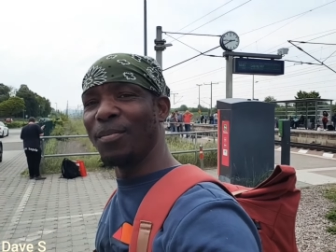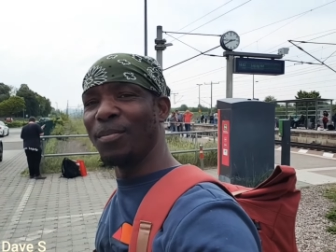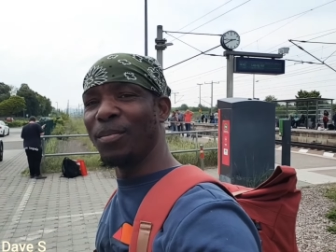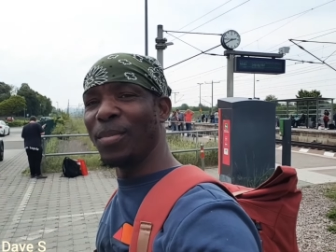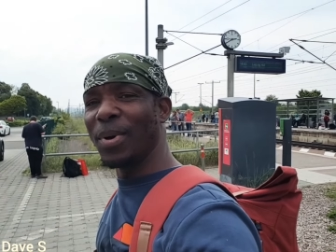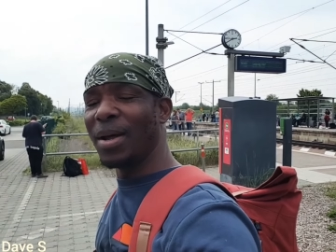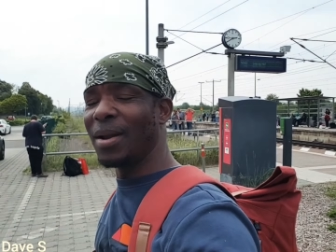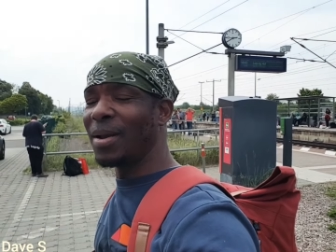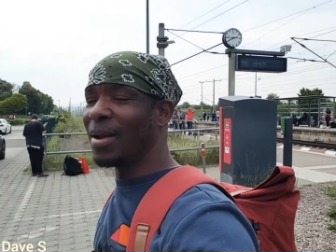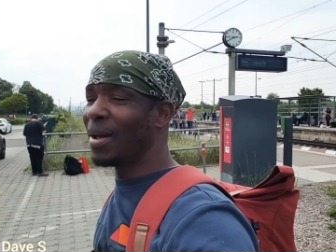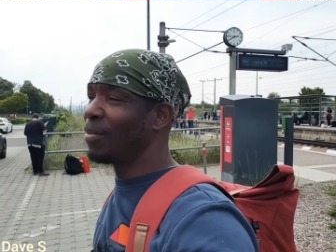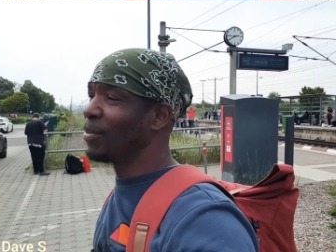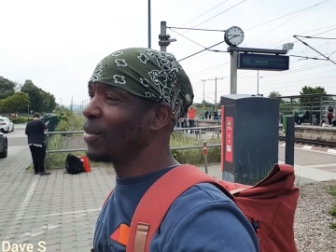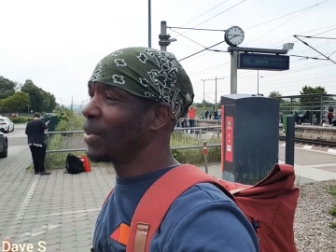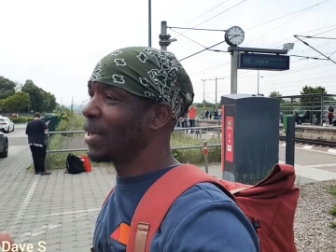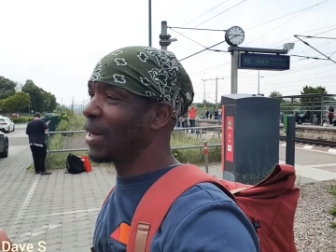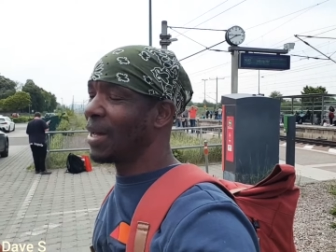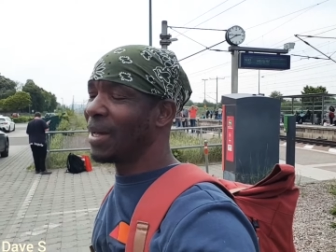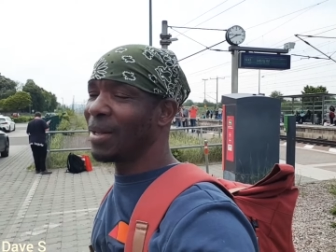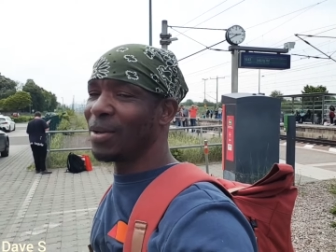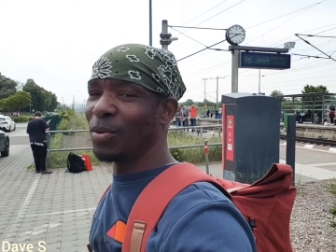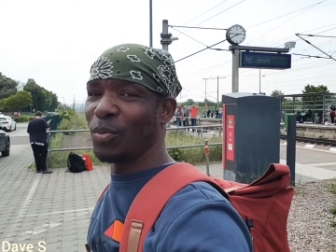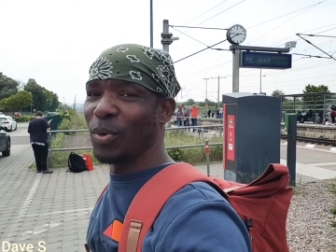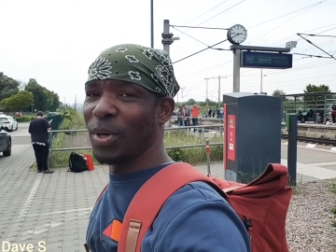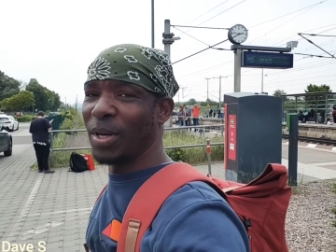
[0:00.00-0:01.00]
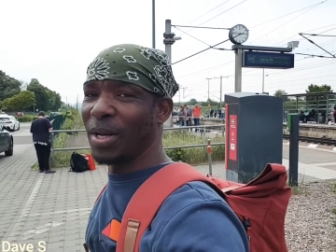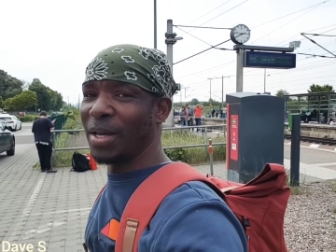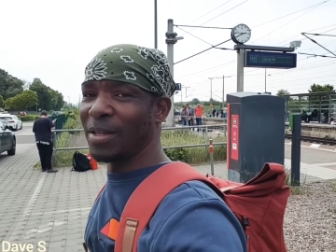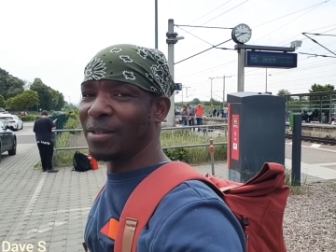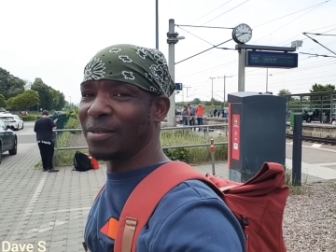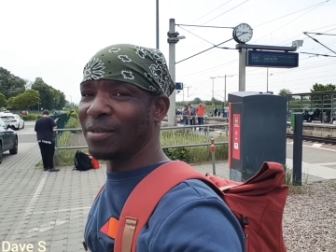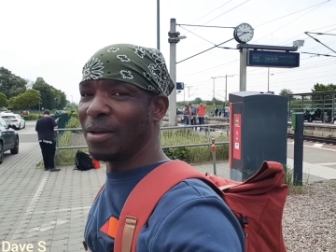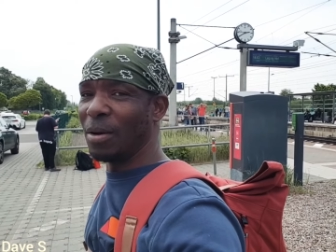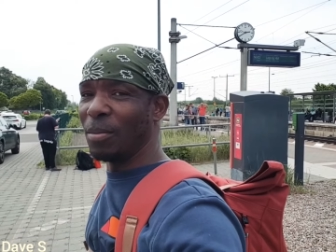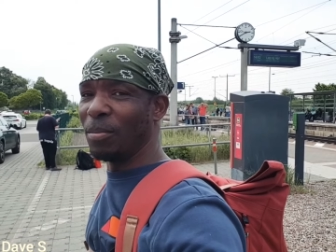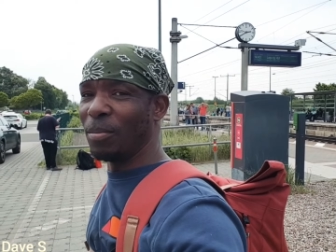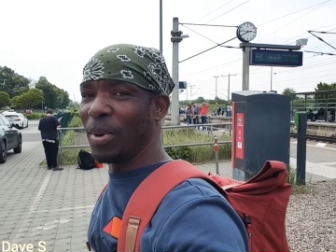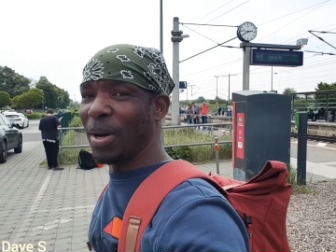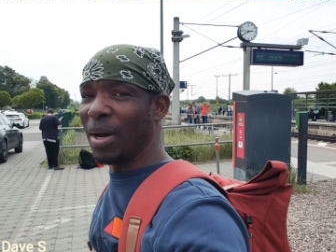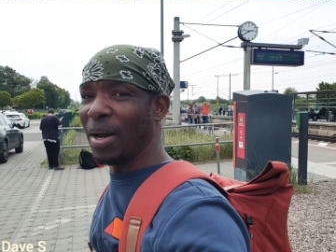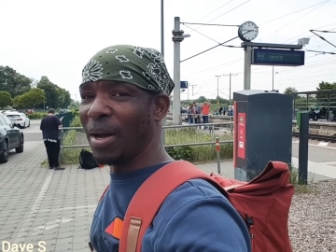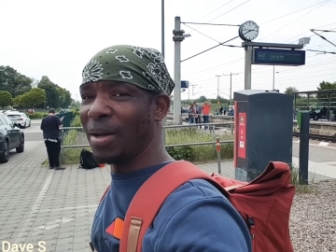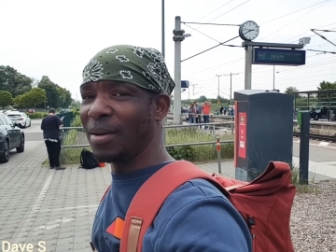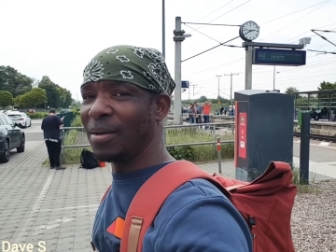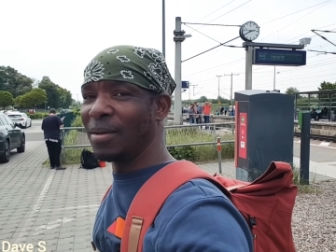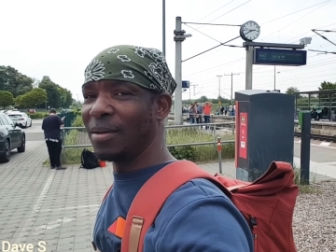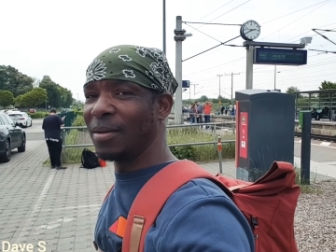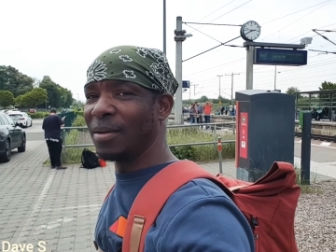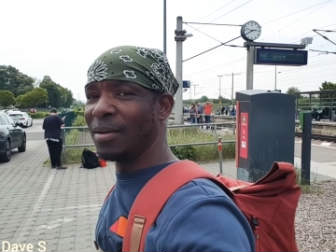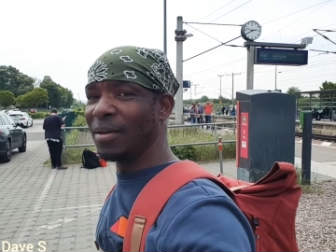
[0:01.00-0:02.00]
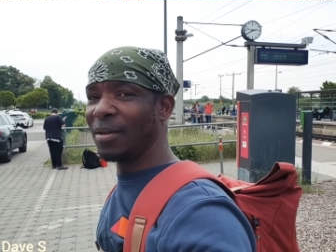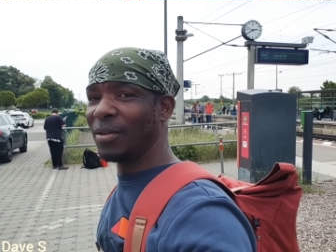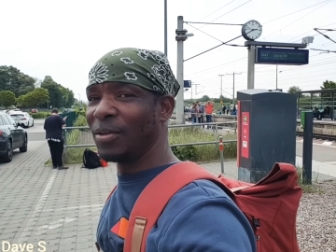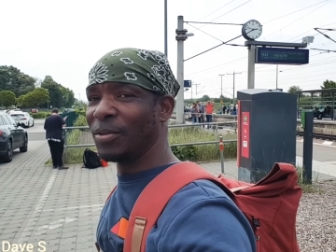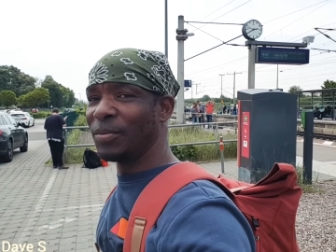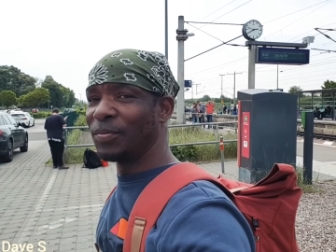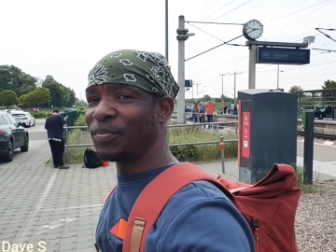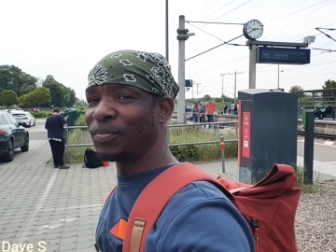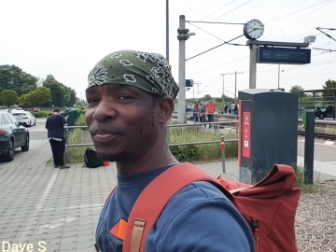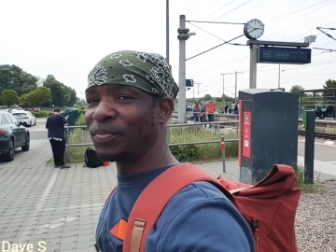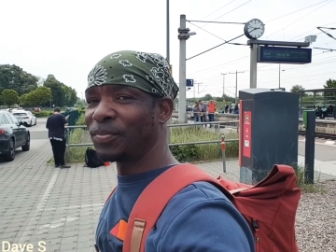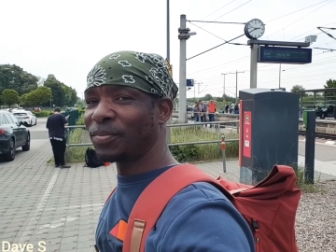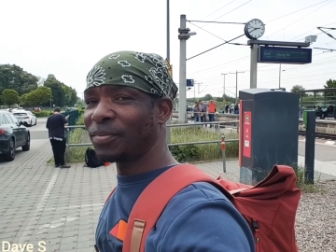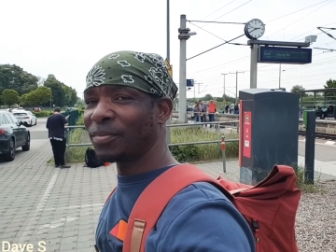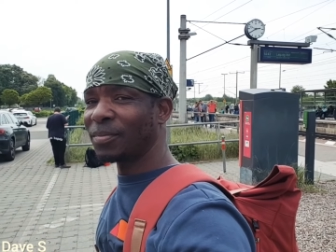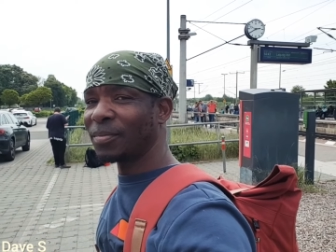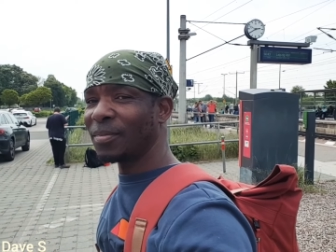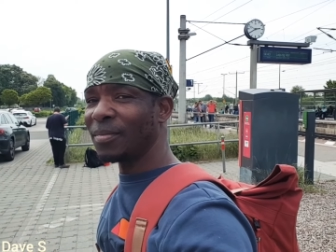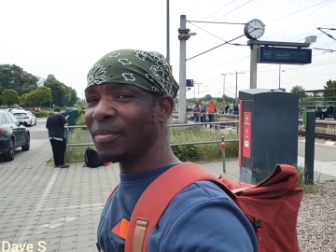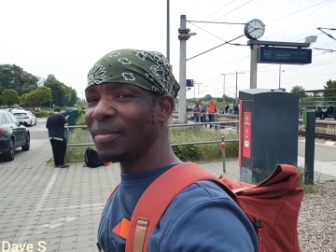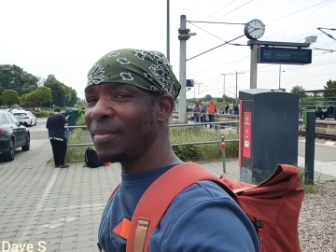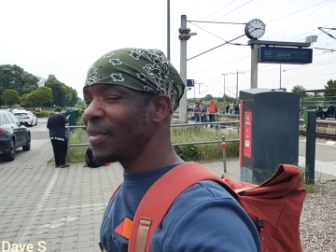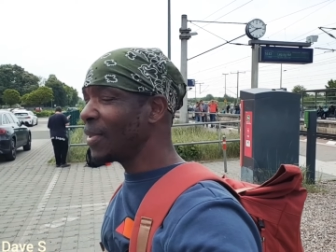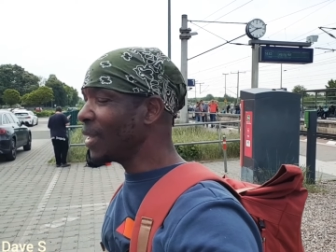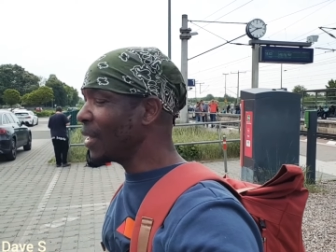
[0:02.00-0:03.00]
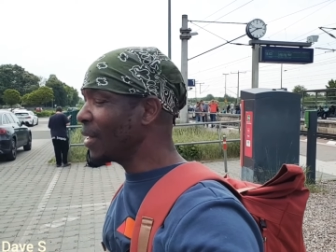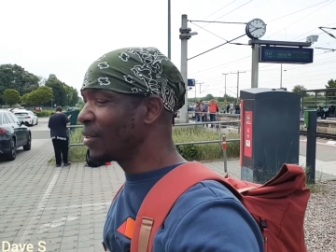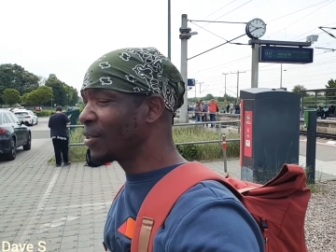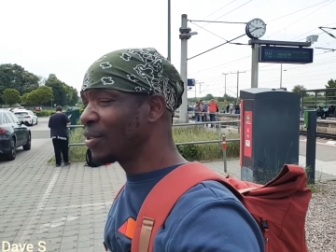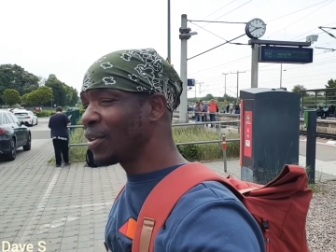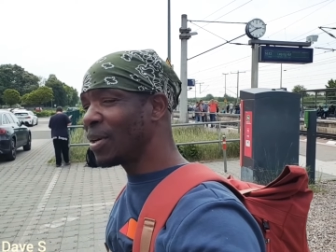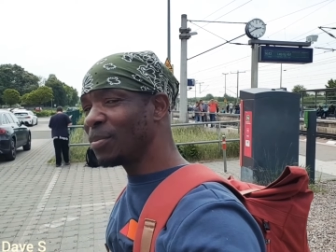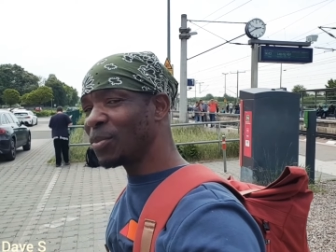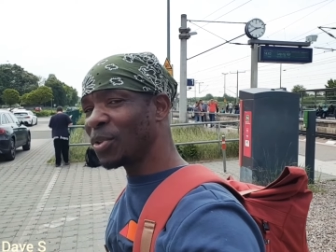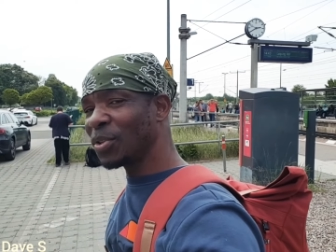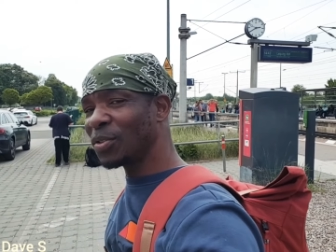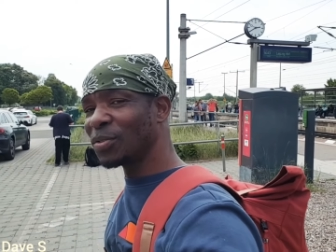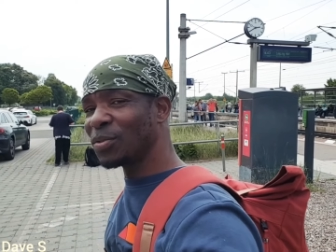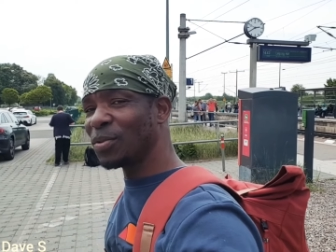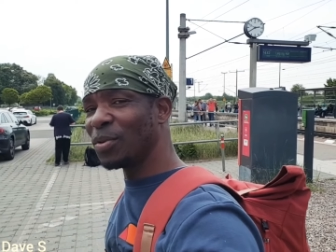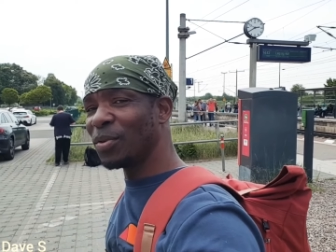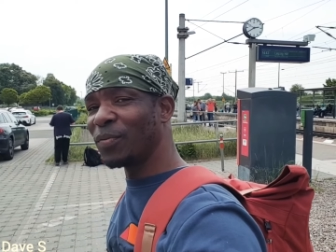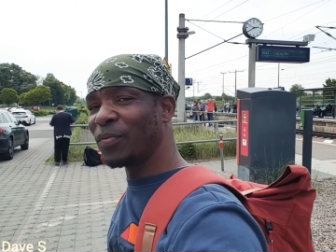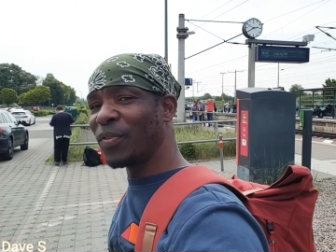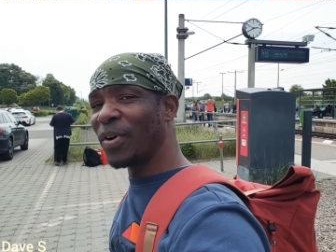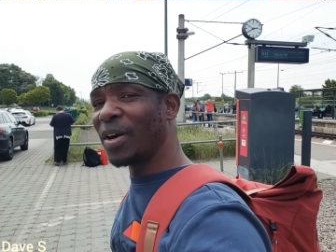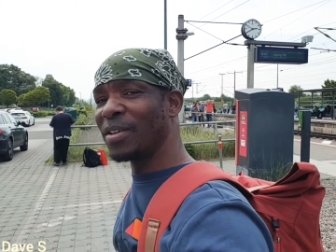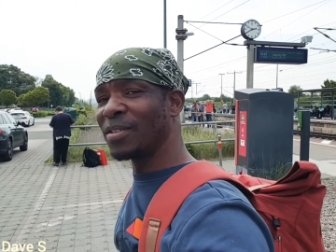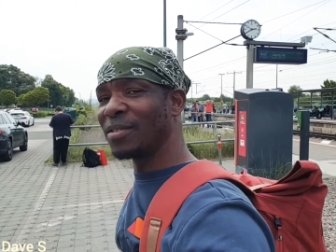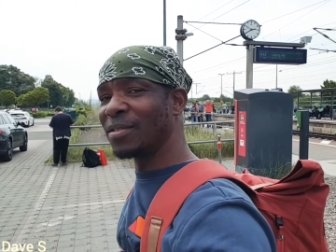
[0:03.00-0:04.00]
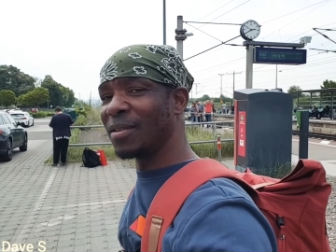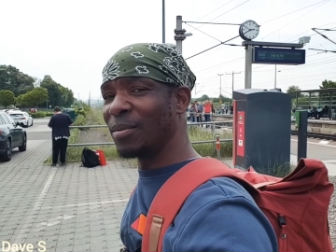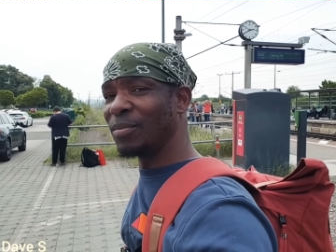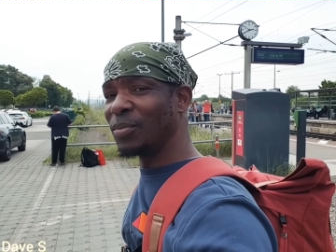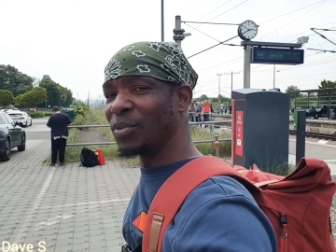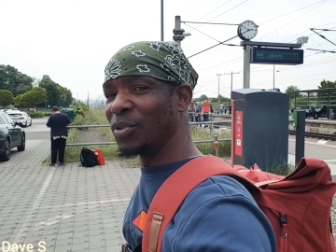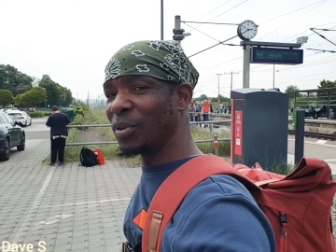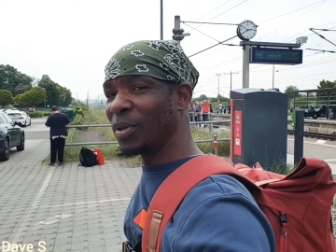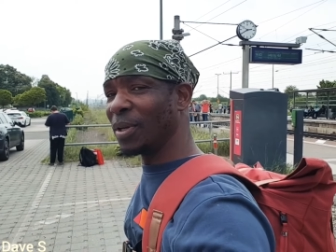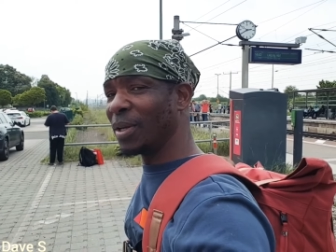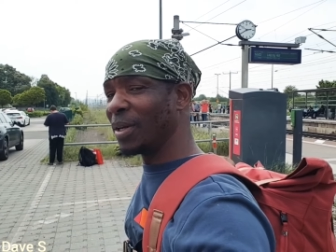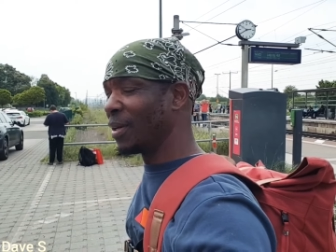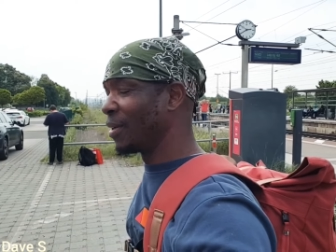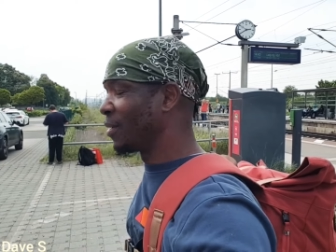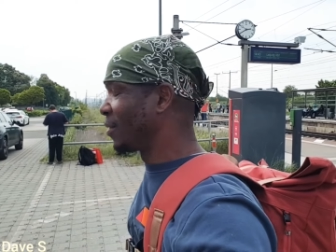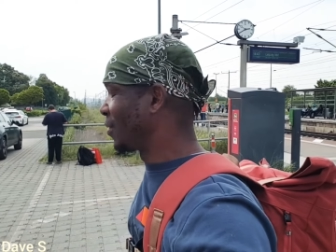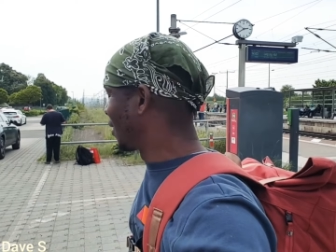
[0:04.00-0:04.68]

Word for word: But I'm glad the weather is not bad. So I'm just gonna find something to eat,